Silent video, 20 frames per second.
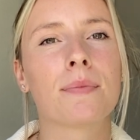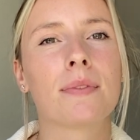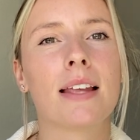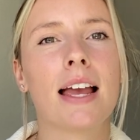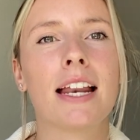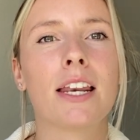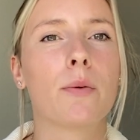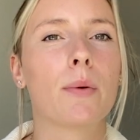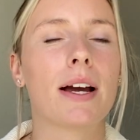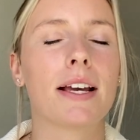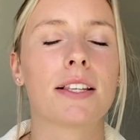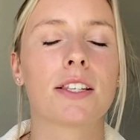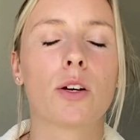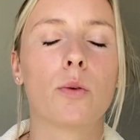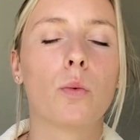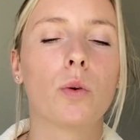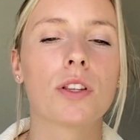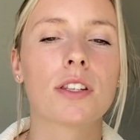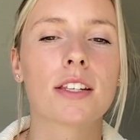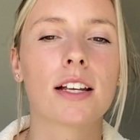anyway, so
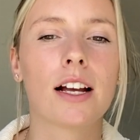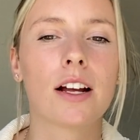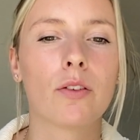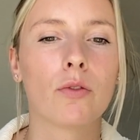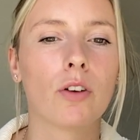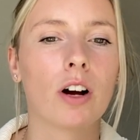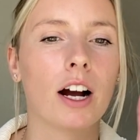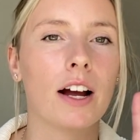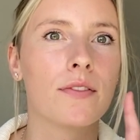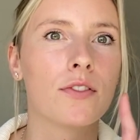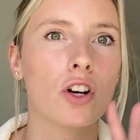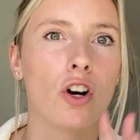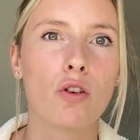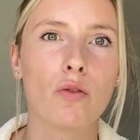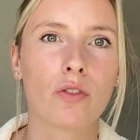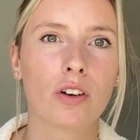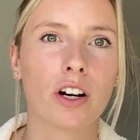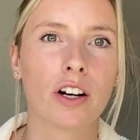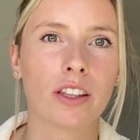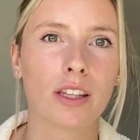once I arrived
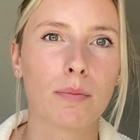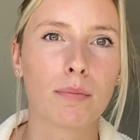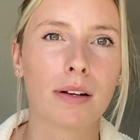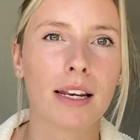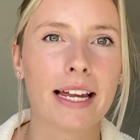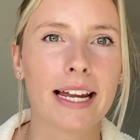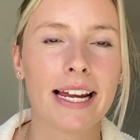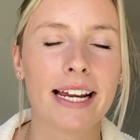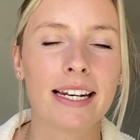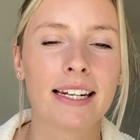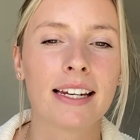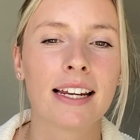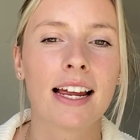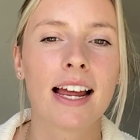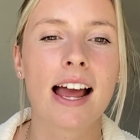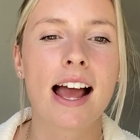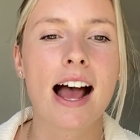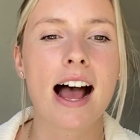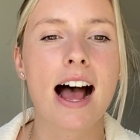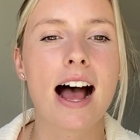over on the plane,
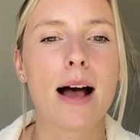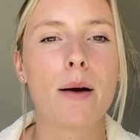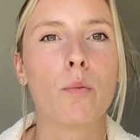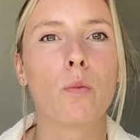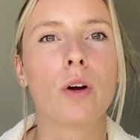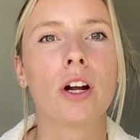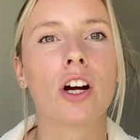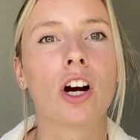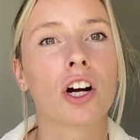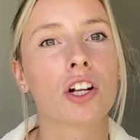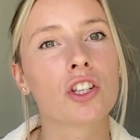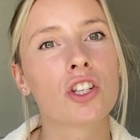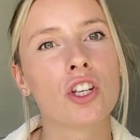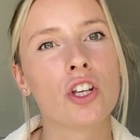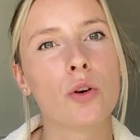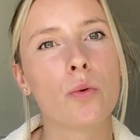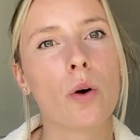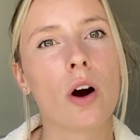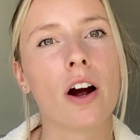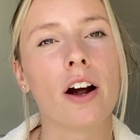we got
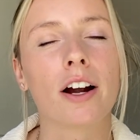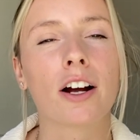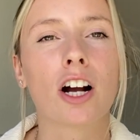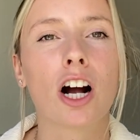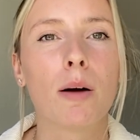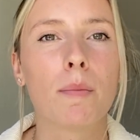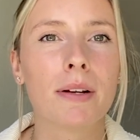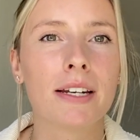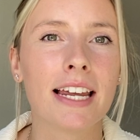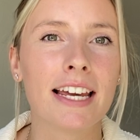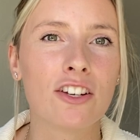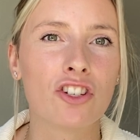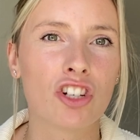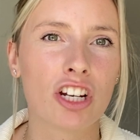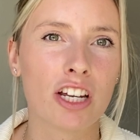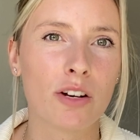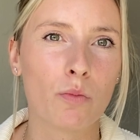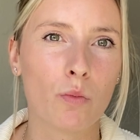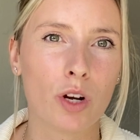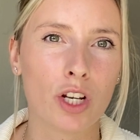to our
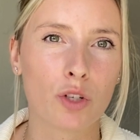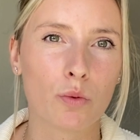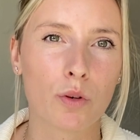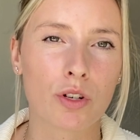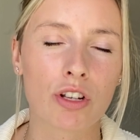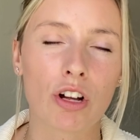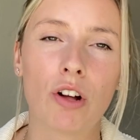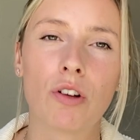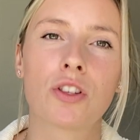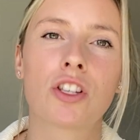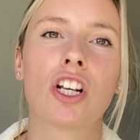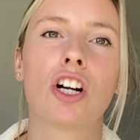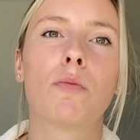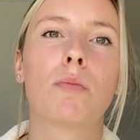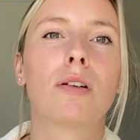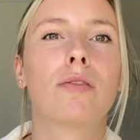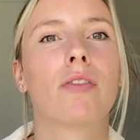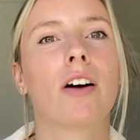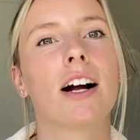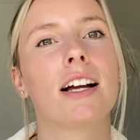accommodation, which was also
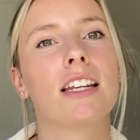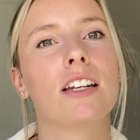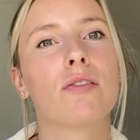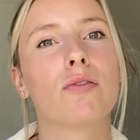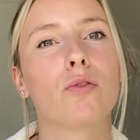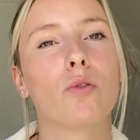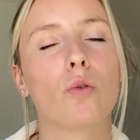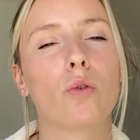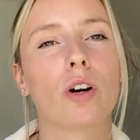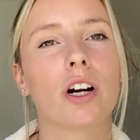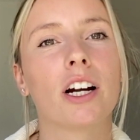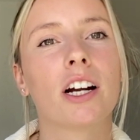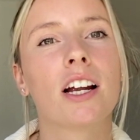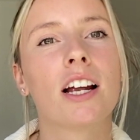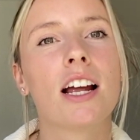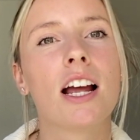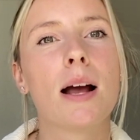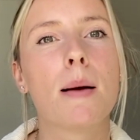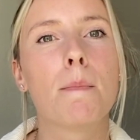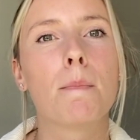provided for
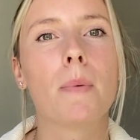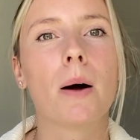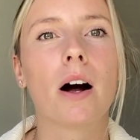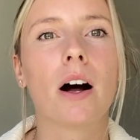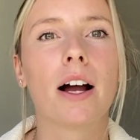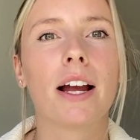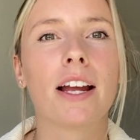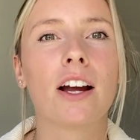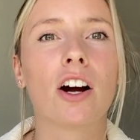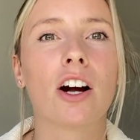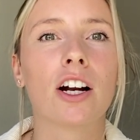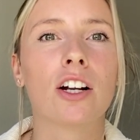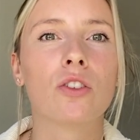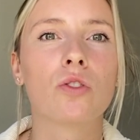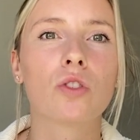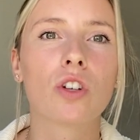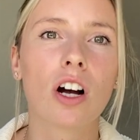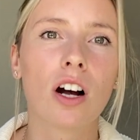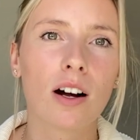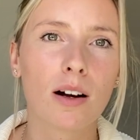by our
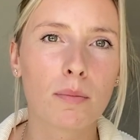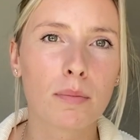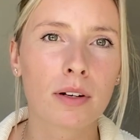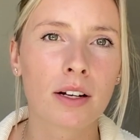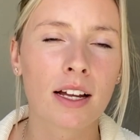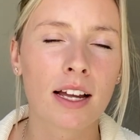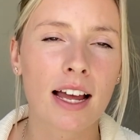job.